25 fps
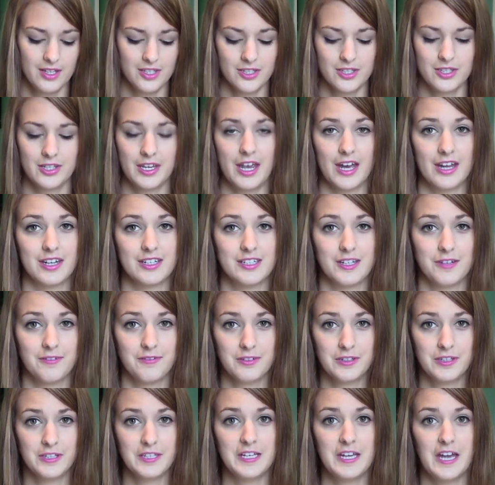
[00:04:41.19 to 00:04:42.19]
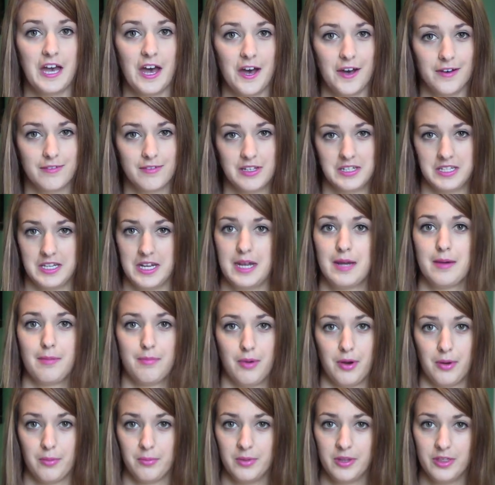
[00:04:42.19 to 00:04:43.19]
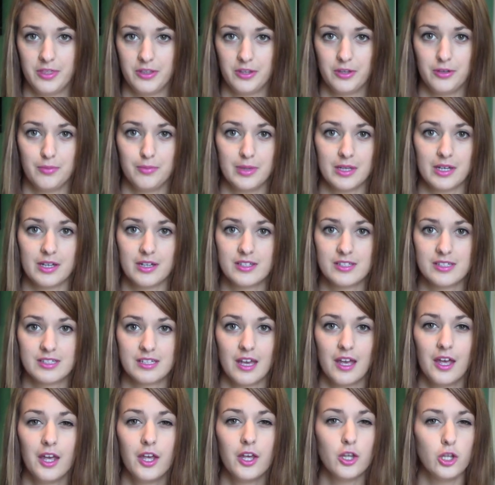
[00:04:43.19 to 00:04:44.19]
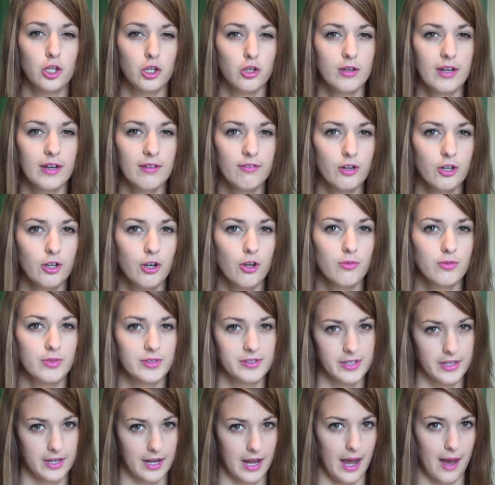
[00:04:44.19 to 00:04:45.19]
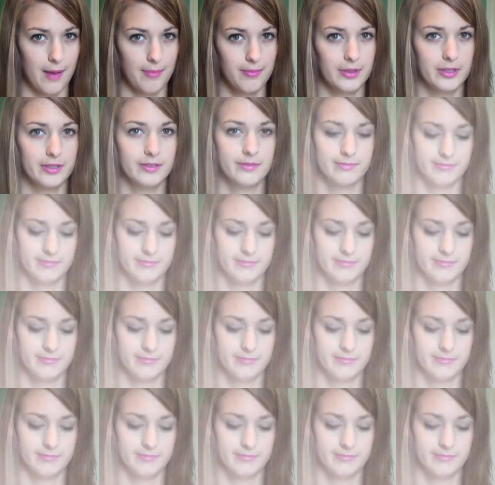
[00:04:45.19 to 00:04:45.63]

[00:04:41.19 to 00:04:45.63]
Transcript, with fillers: So yeah, definitely have a tampon with you, because you never know what's going to happen.